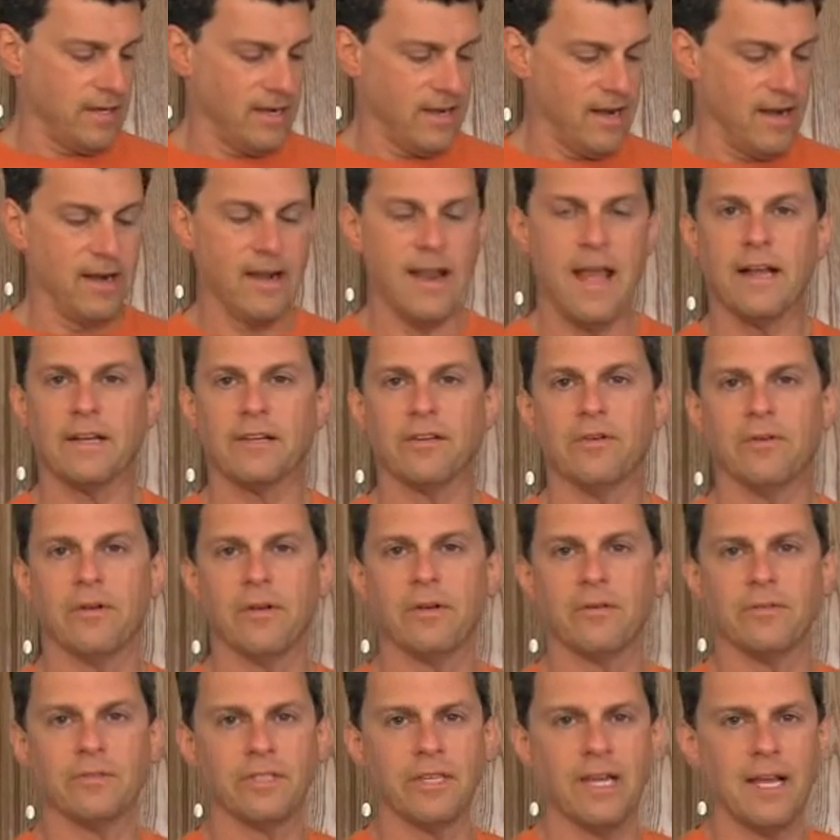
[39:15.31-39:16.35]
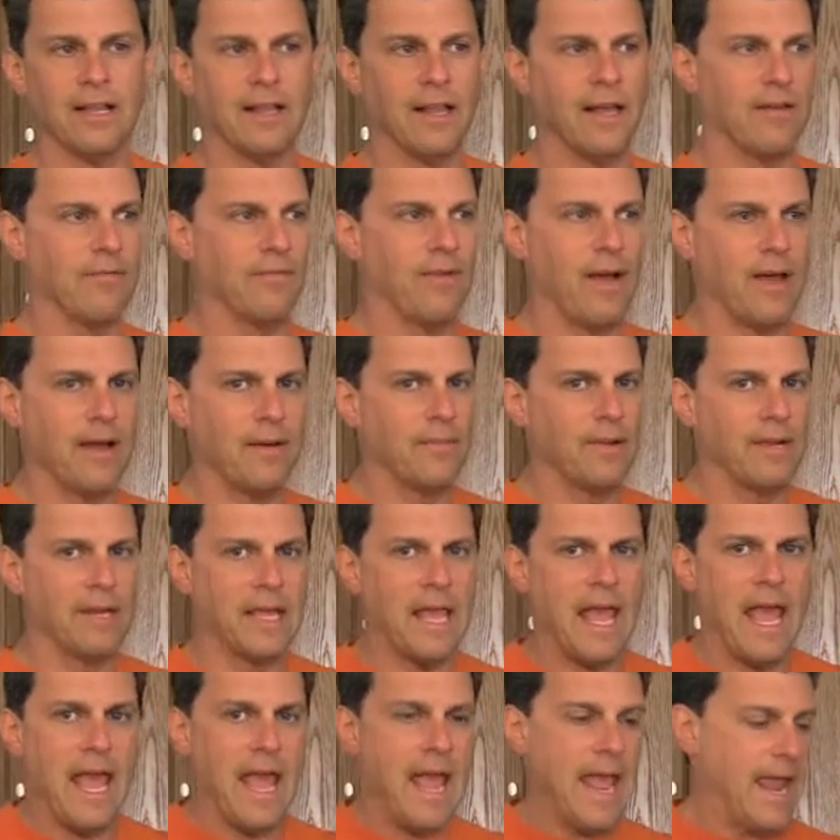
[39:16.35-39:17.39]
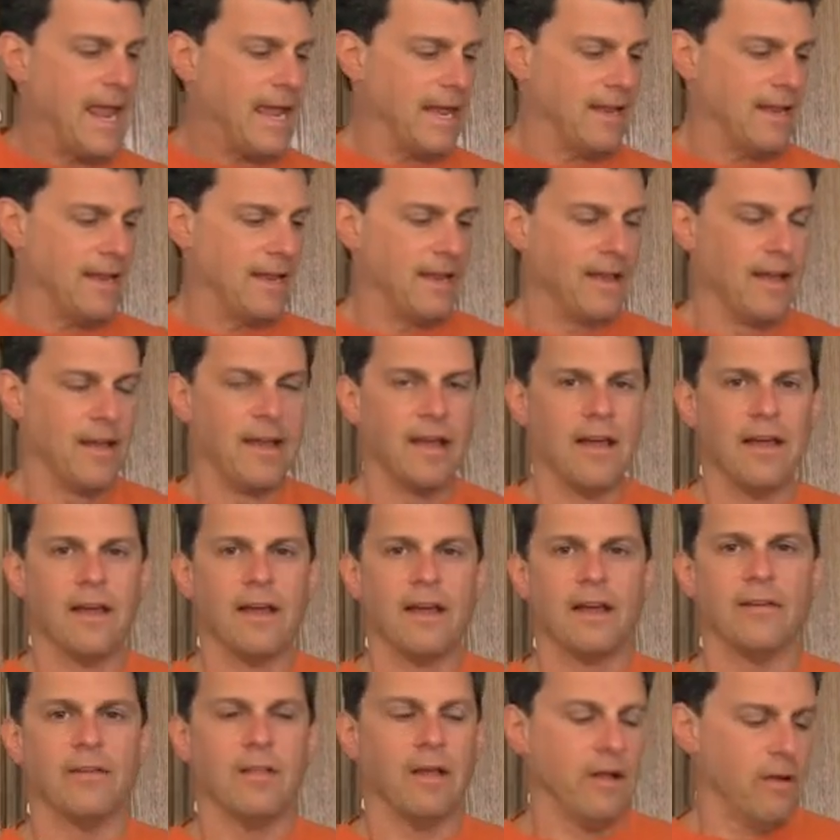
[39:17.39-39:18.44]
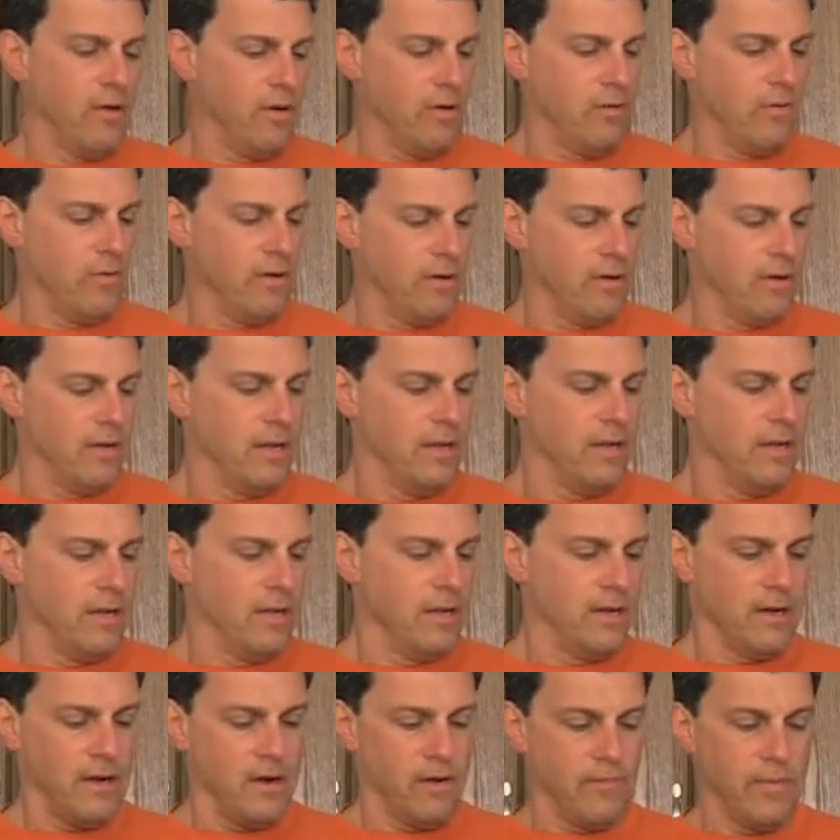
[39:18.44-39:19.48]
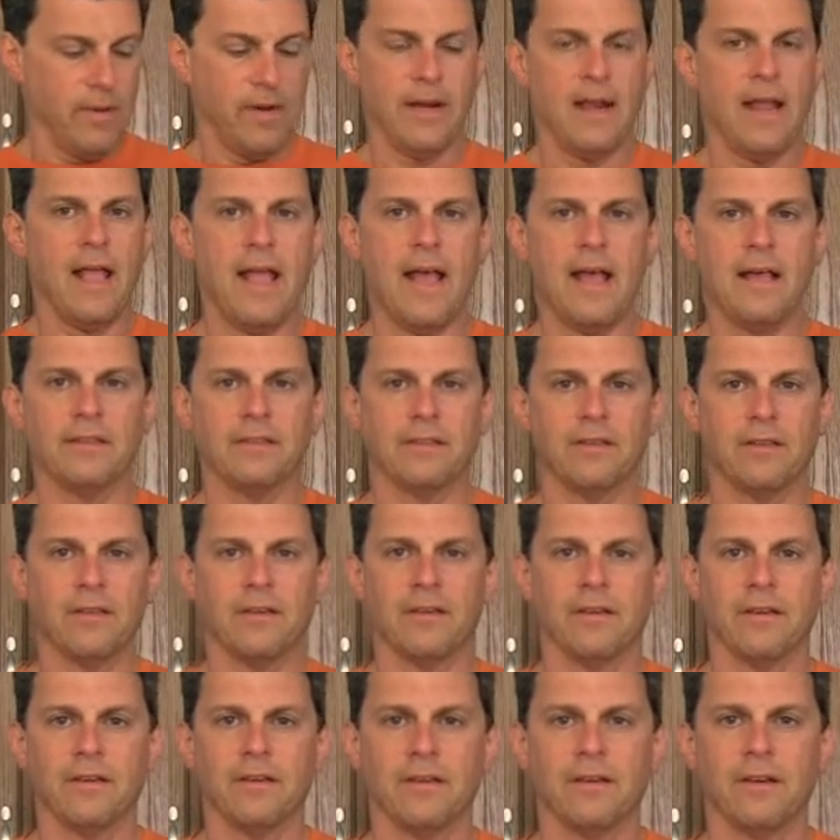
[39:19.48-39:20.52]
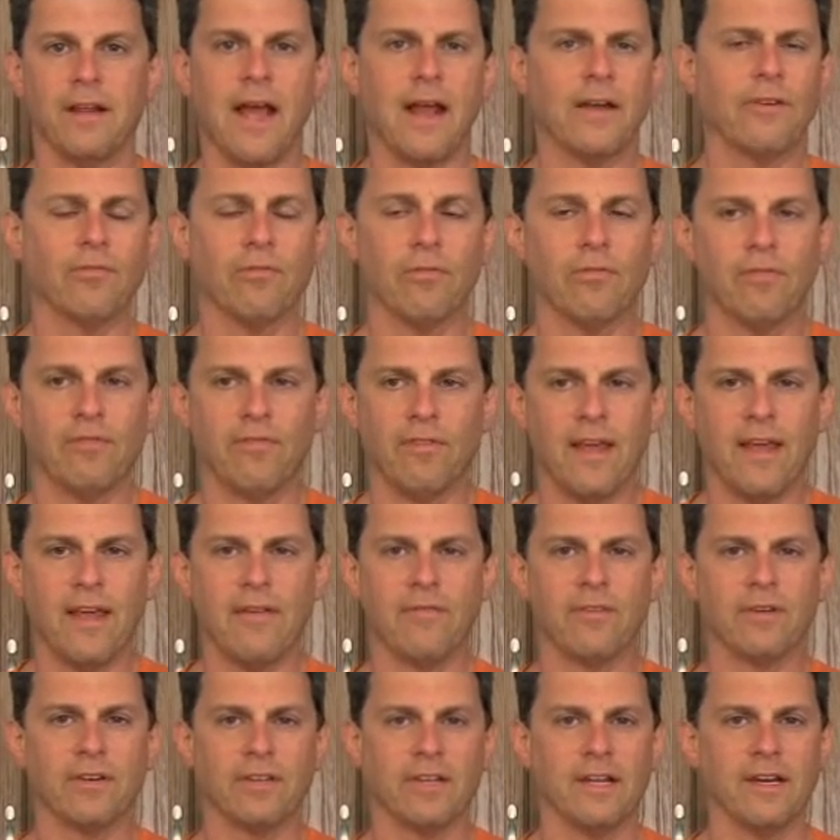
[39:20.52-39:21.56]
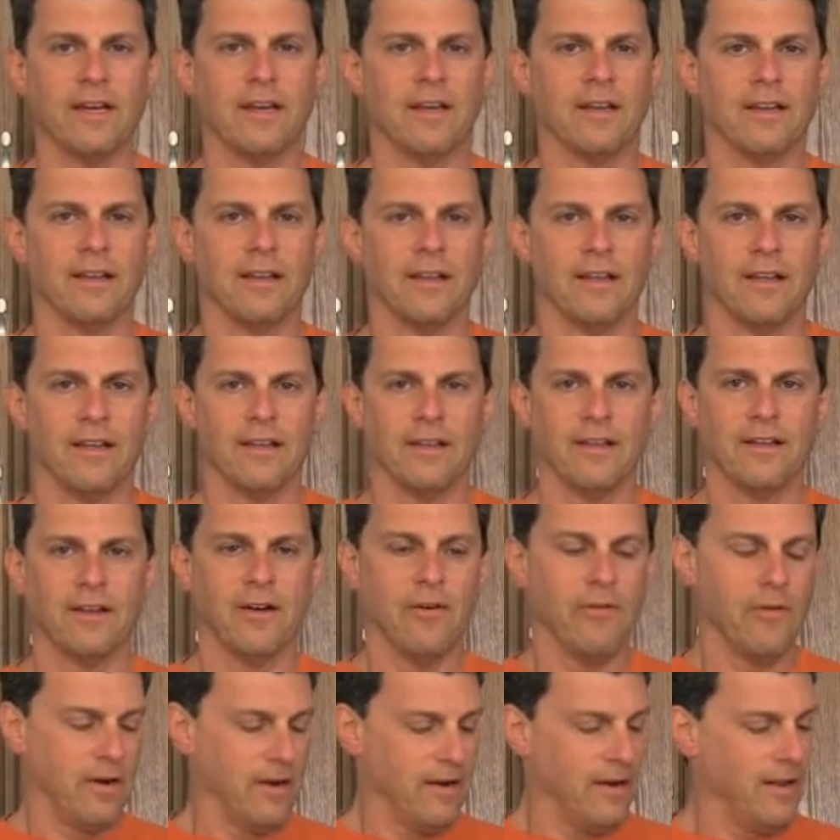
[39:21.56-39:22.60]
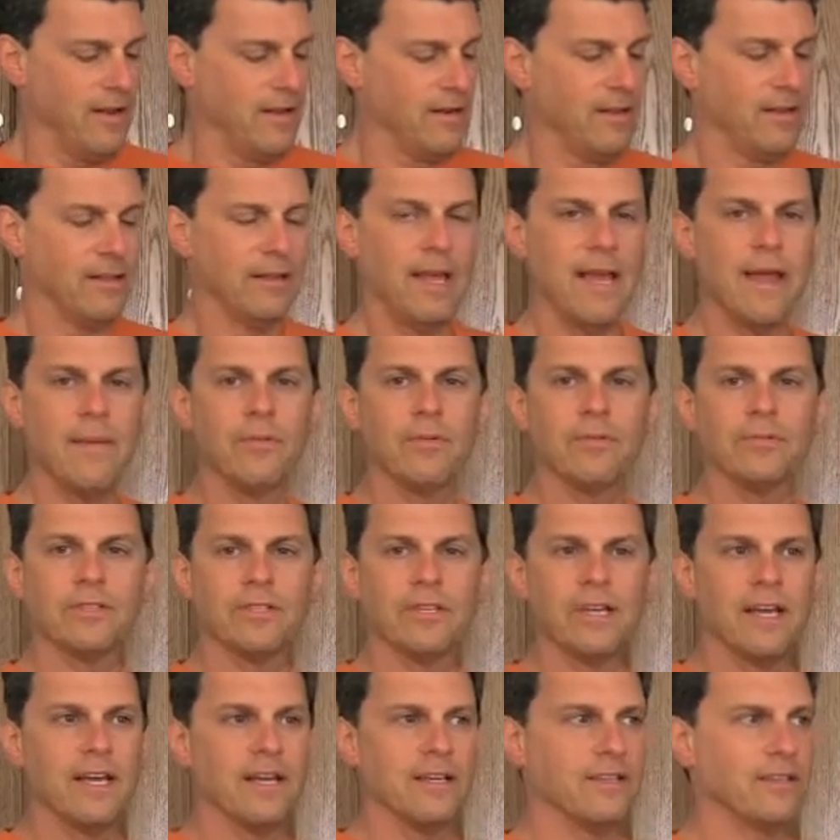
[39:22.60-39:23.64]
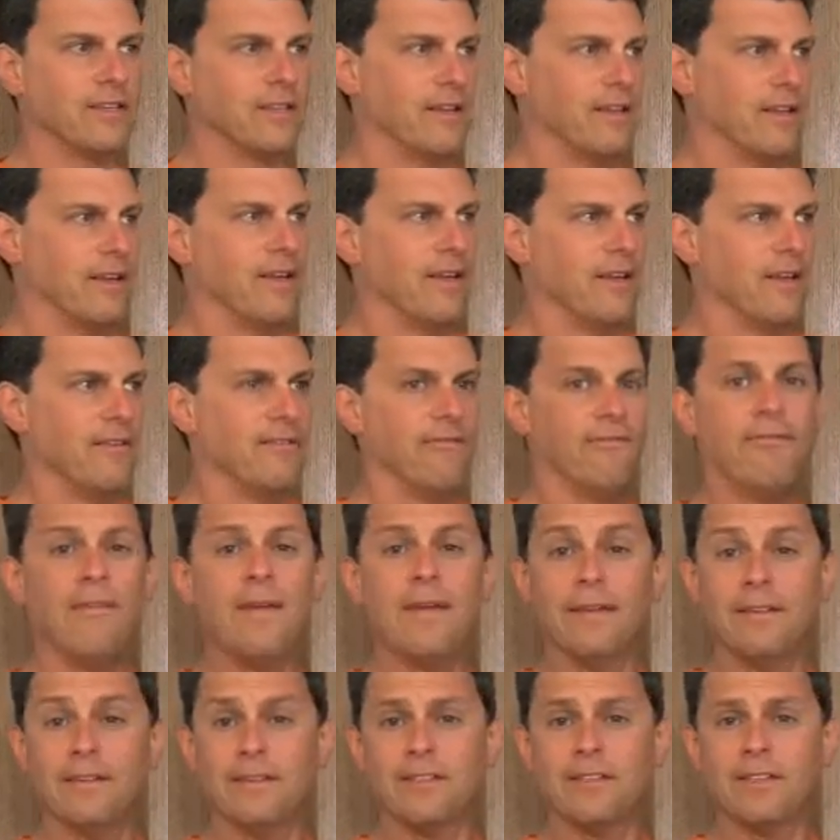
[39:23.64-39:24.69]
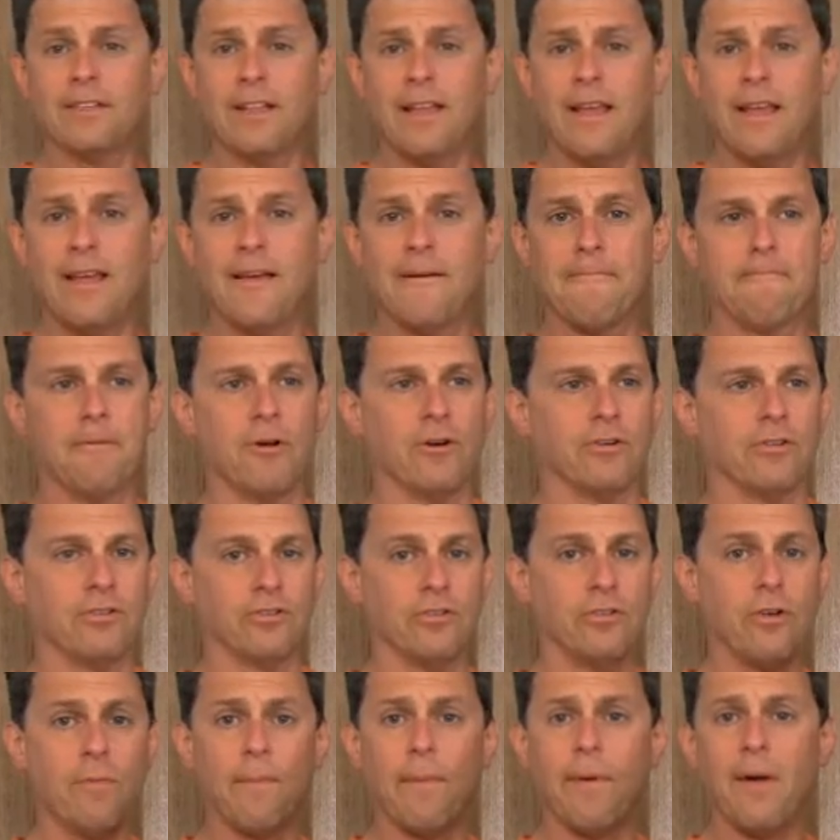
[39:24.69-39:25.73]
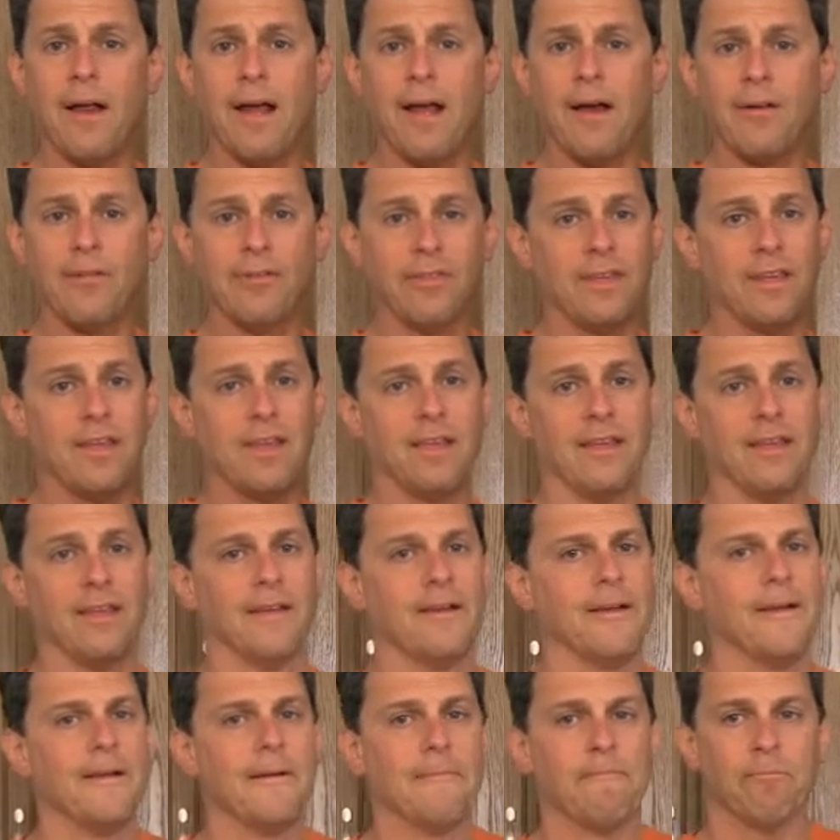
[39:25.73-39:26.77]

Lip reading: And then next to it, it'll say like vitamin K, and then you're like, oh, well, but it has natural flavors in it, and the label says fit and slim or super healthy.